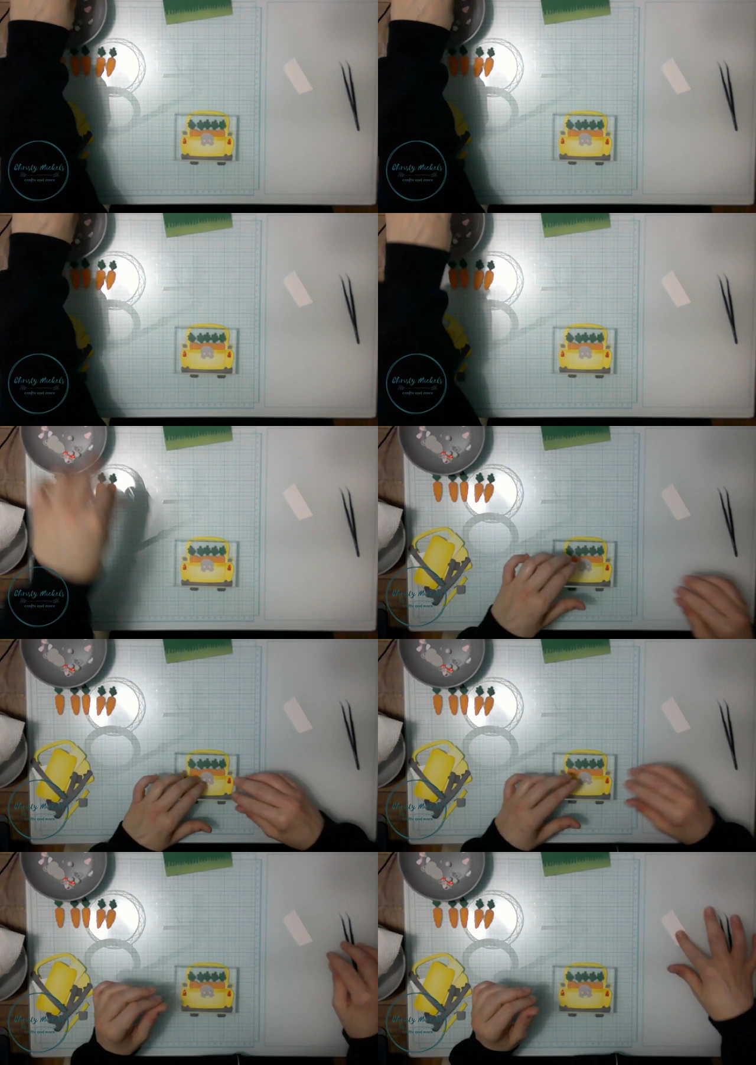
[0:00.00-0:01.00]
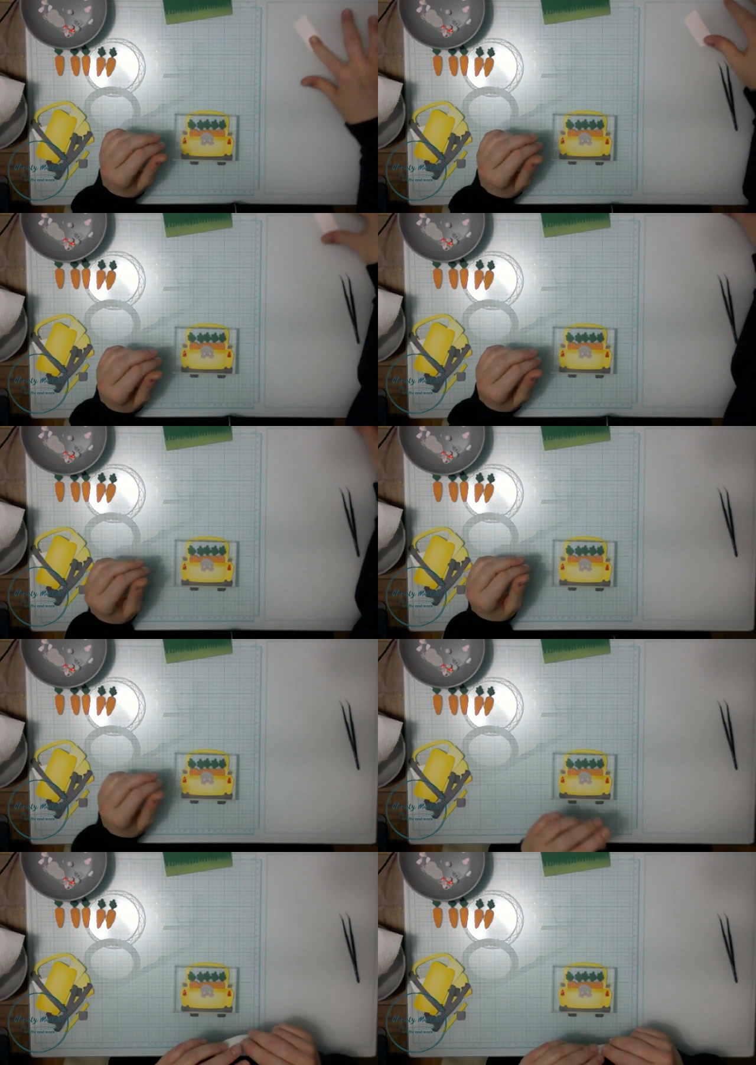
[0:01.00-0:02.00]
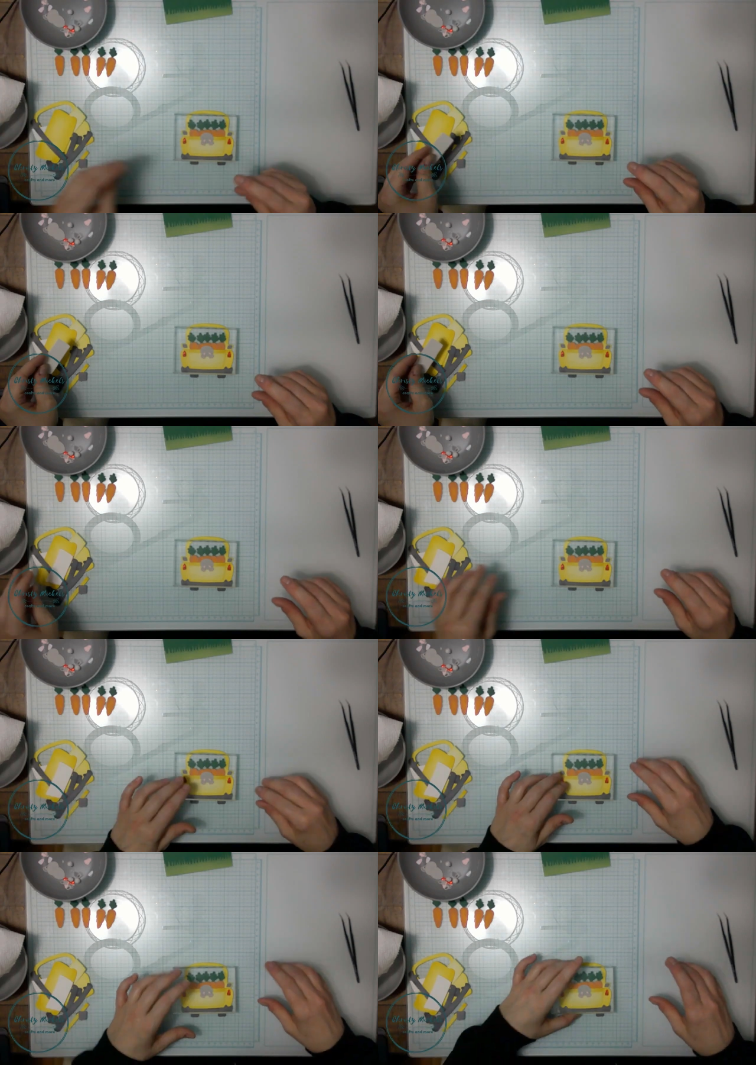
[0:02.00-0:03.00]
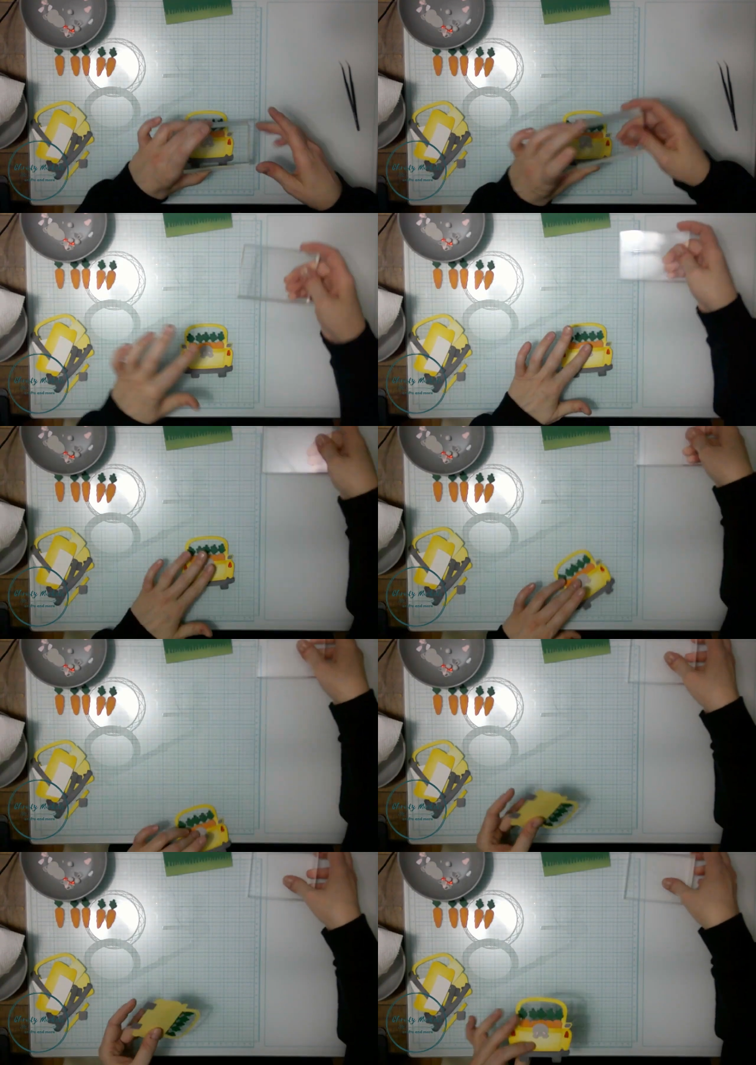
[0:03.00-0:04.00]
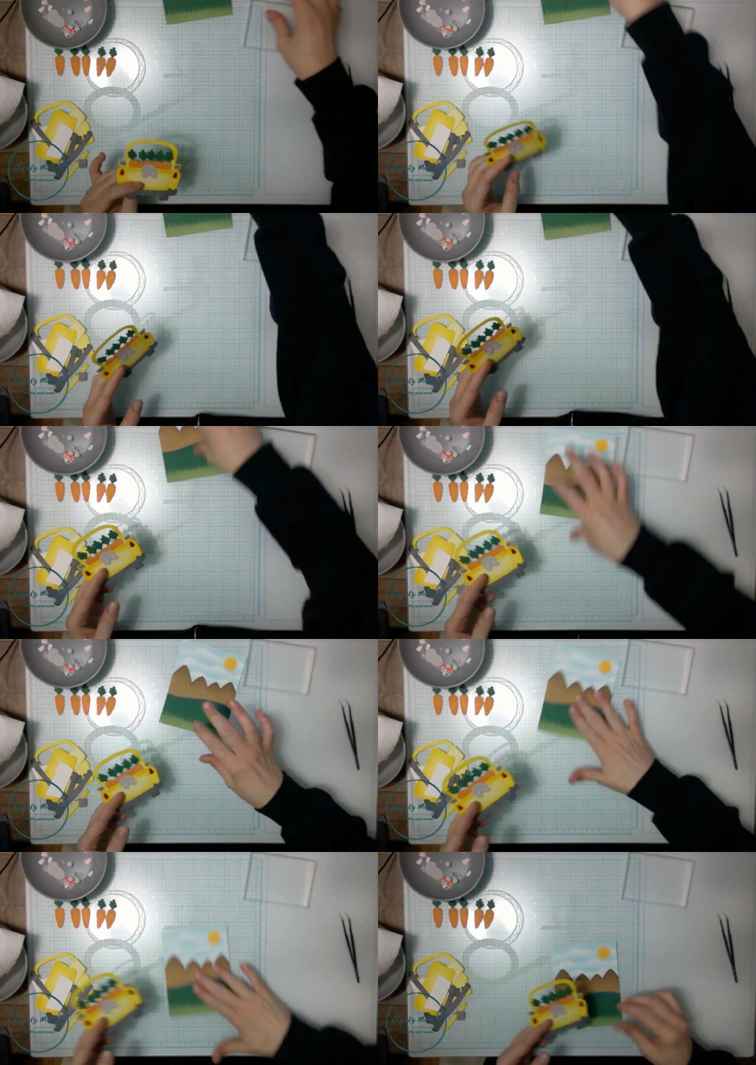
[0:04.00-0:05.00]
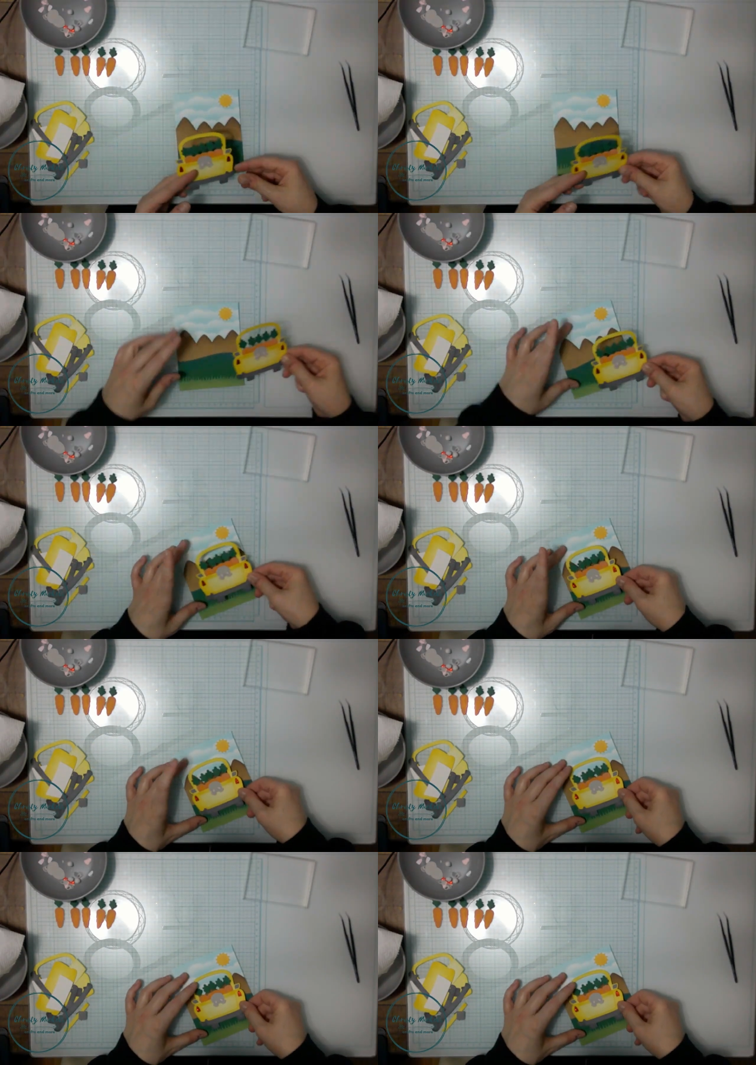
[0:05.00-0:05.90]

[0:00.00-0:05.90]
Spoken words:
(no speaker visible)